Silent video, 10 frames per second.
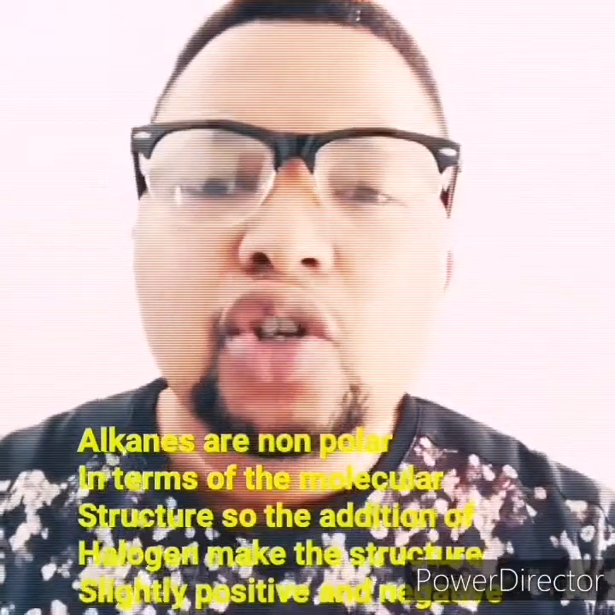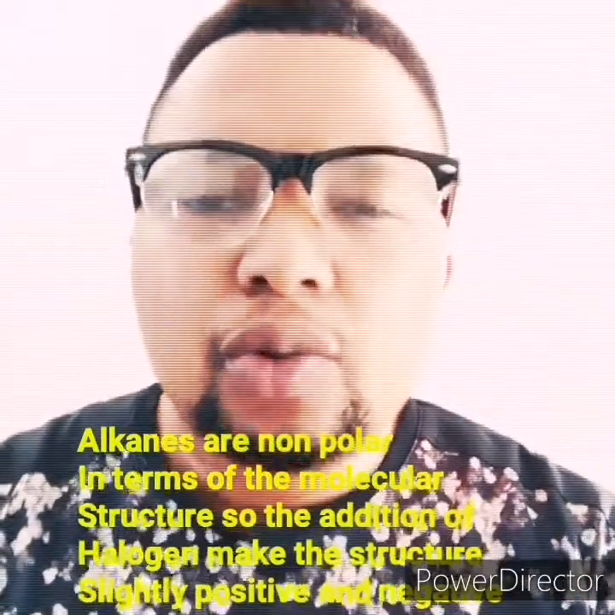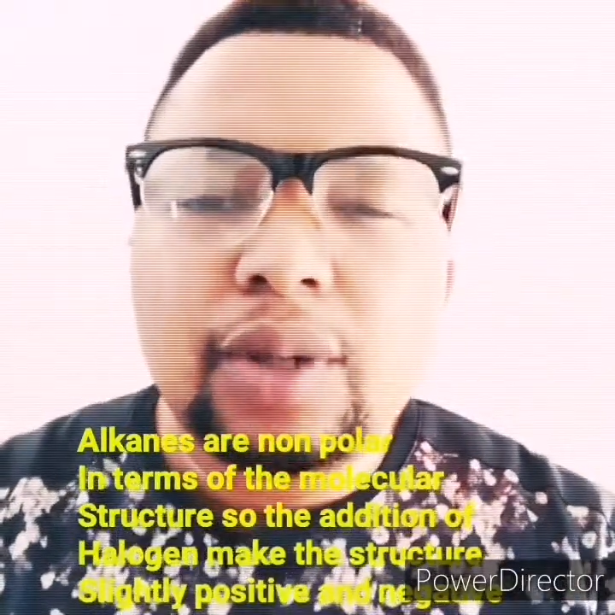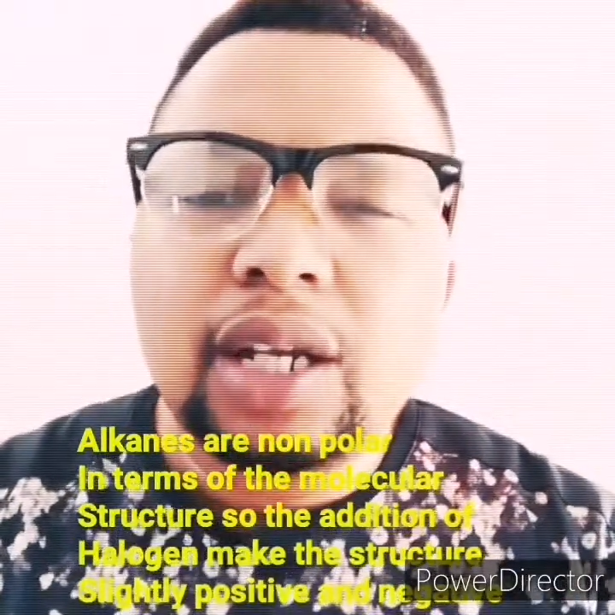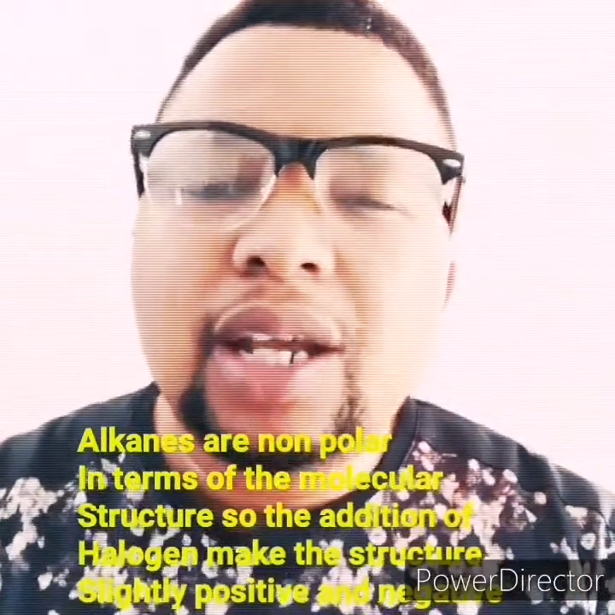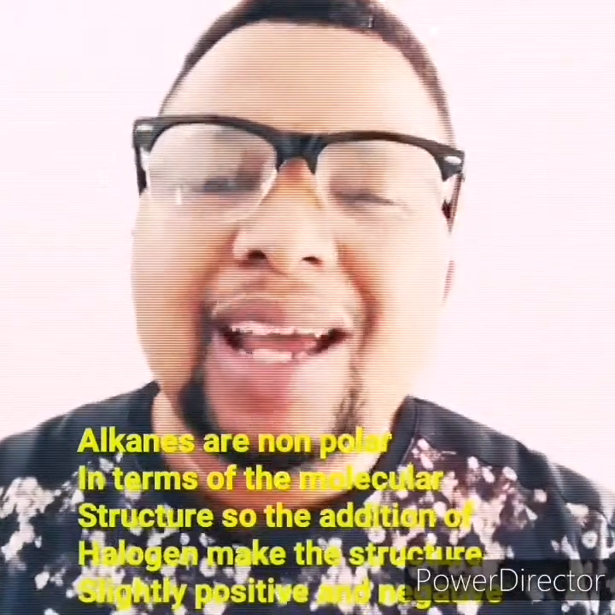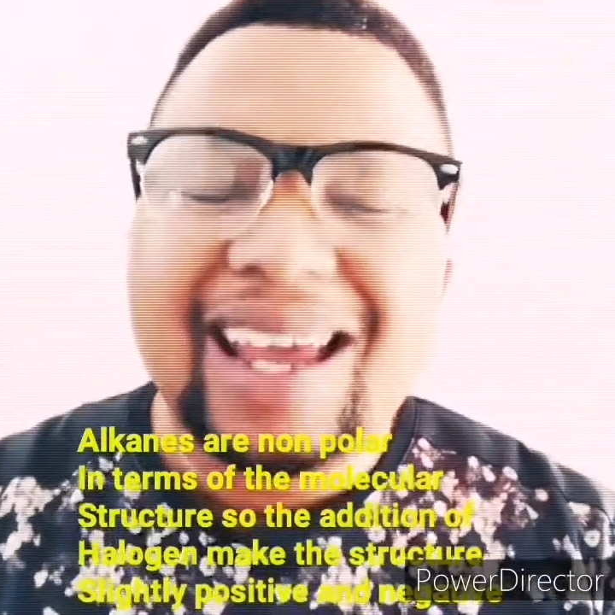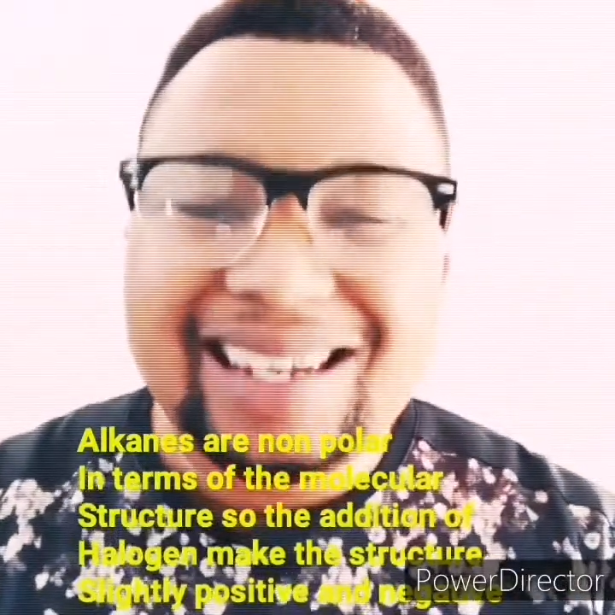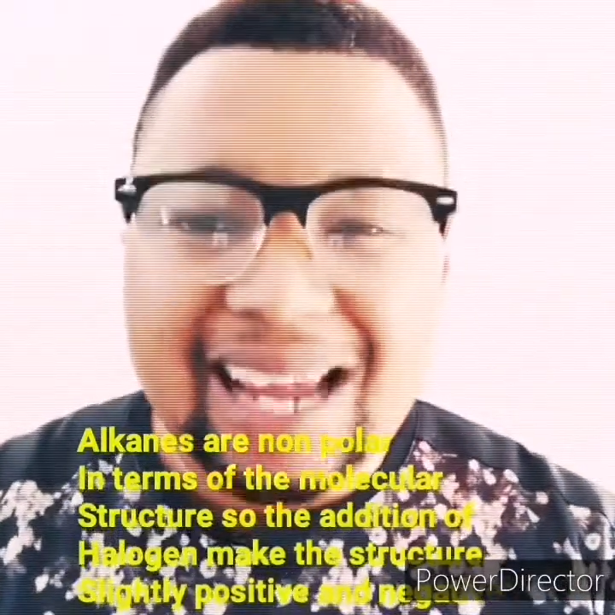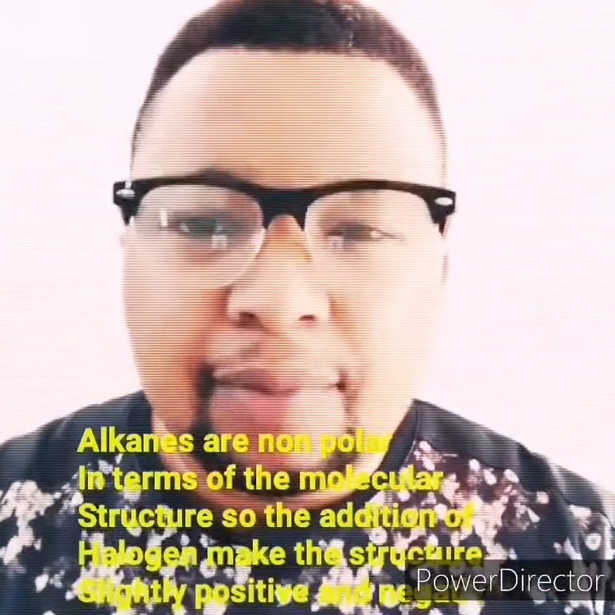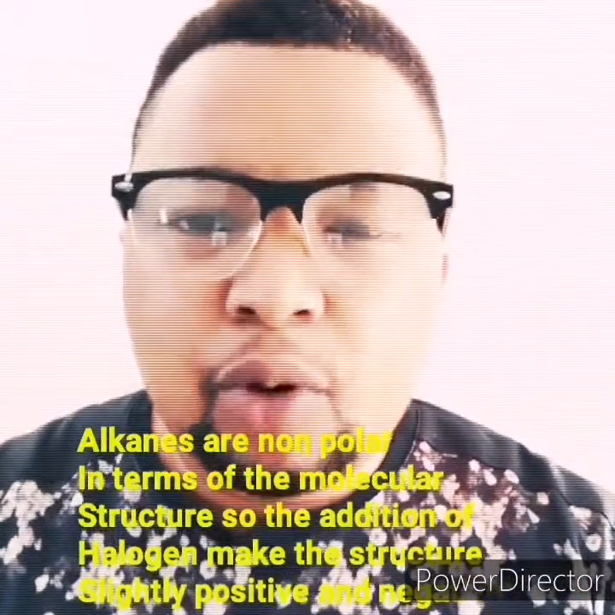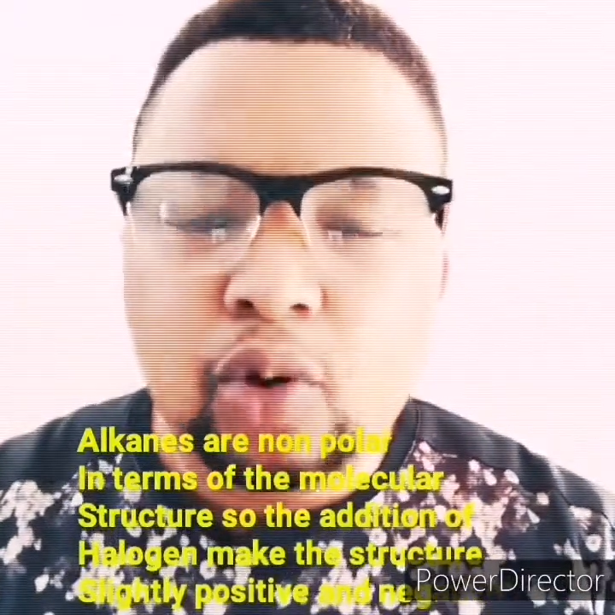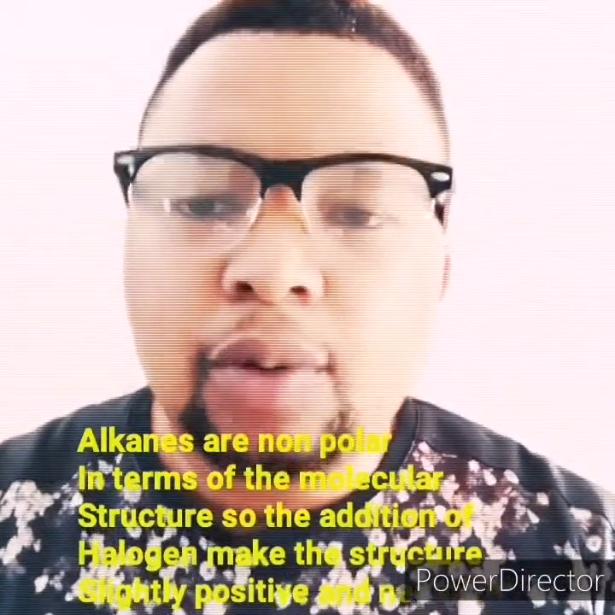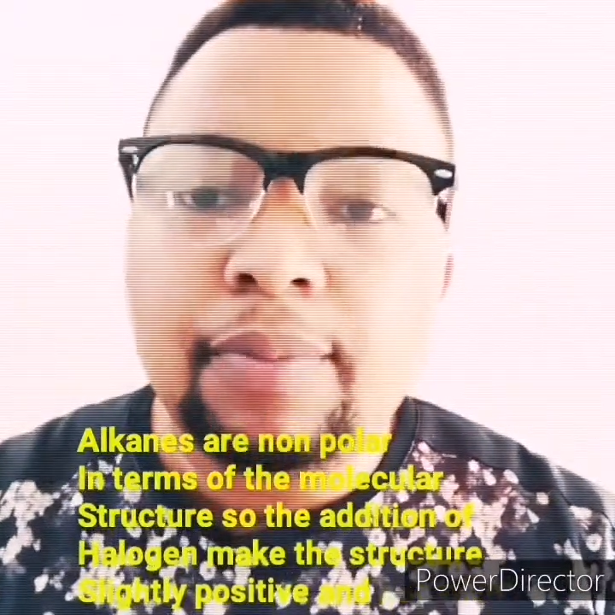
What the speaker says: To be a dipole,